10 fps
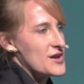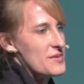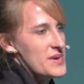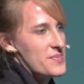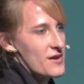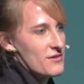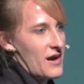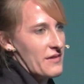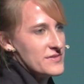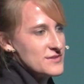going to be better
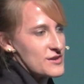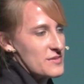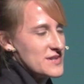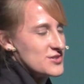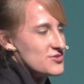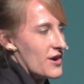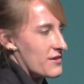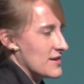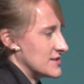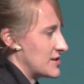off and you're going to be
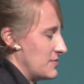stronger as a